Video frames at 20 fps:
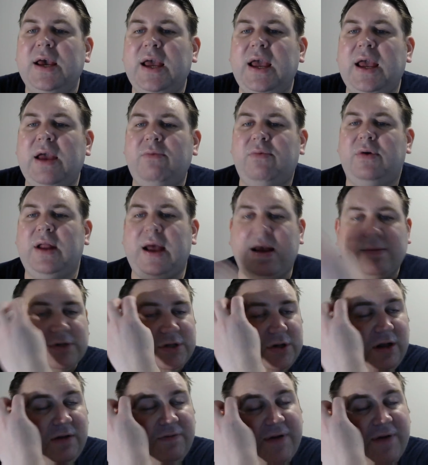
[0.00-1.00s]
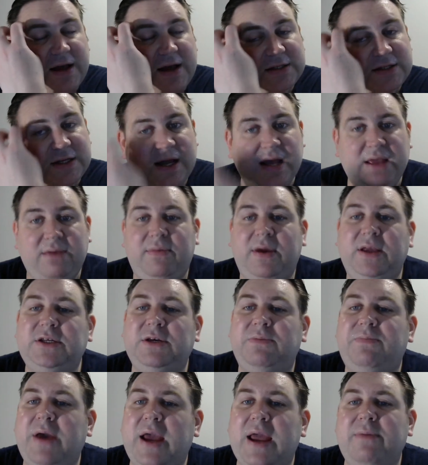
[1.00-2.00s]
It would absolutely fascinate me
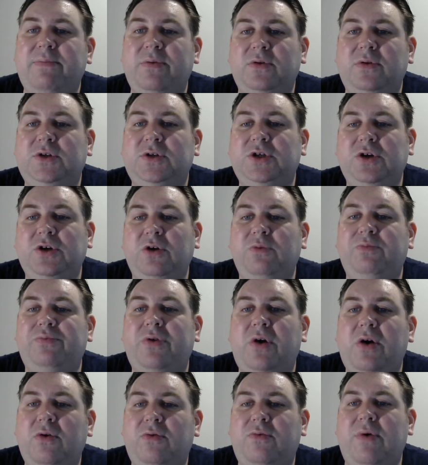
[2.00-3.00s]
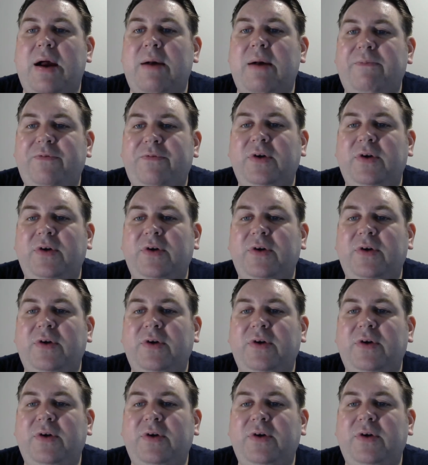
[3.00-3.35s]
to be able to program,